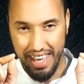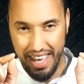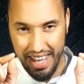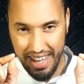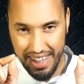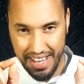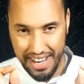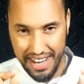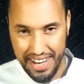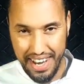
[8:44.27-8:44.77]

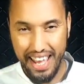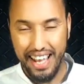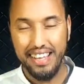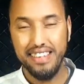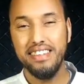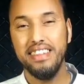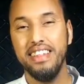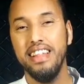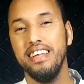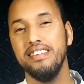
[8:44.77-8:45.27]
In the
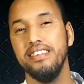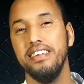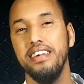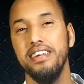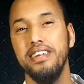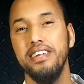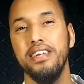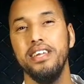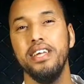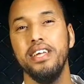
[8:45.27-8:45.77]
next
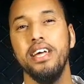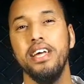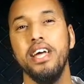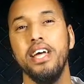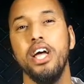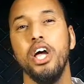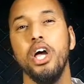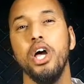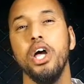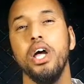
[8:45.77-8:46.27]
lesson,
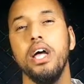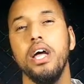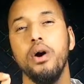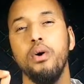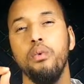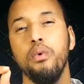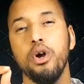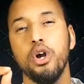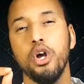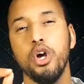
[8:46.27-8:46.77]

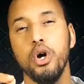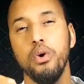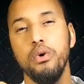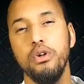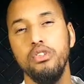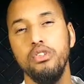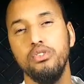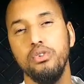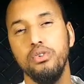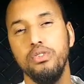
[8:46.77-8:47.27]
we're
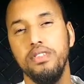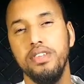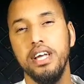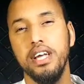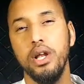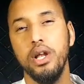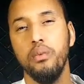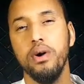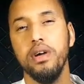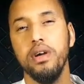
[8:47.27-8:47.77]
going to
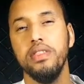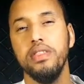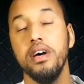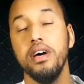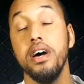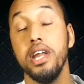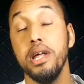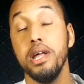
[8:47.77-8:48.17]
deal with